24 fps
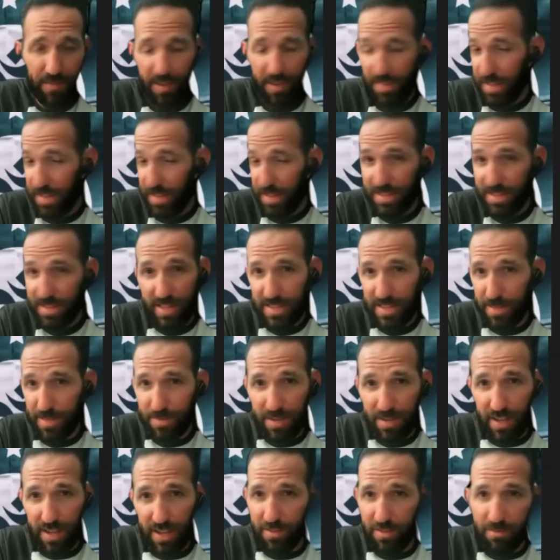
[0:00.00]
And that's not
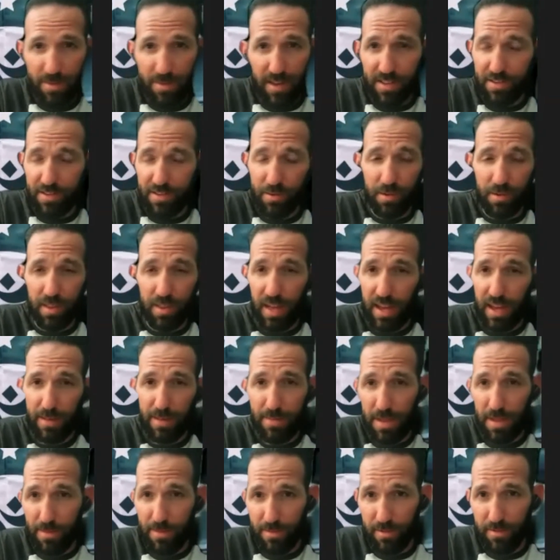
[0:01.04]
something I've admitted to a lot of
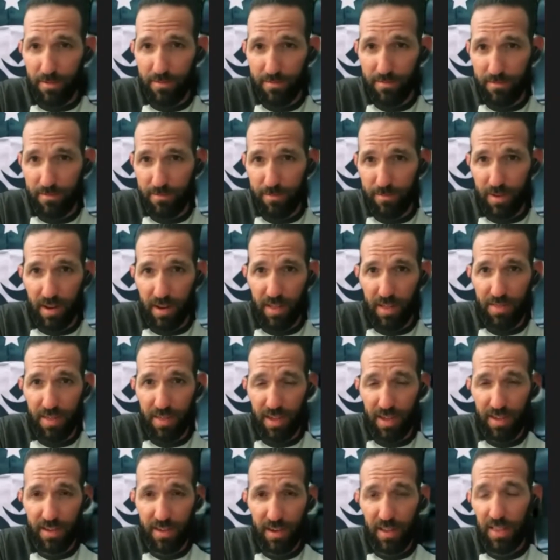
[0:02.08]
people, but I
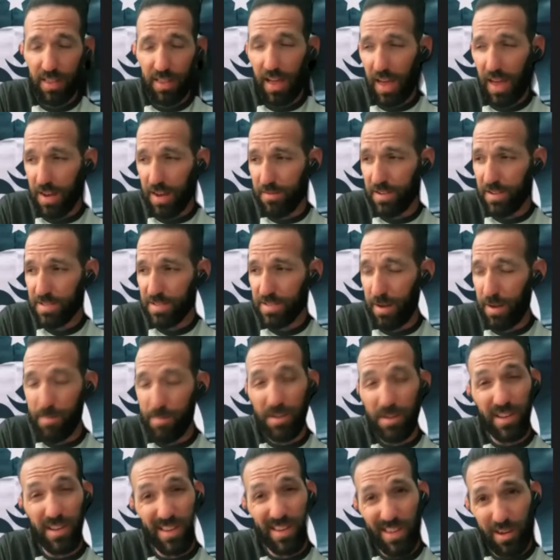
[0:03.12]
think a lot of us
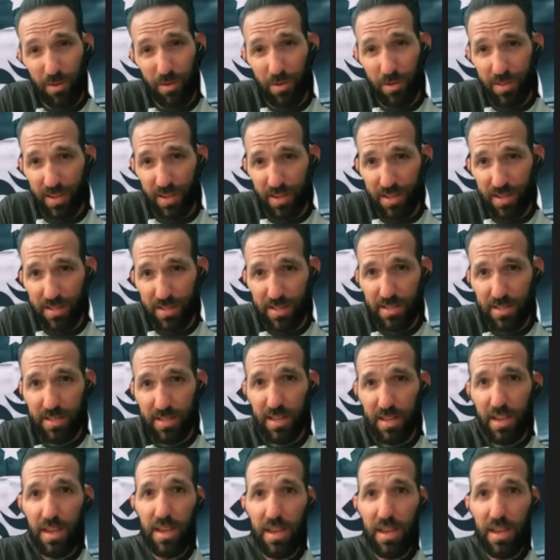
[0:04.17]
probably deal with this.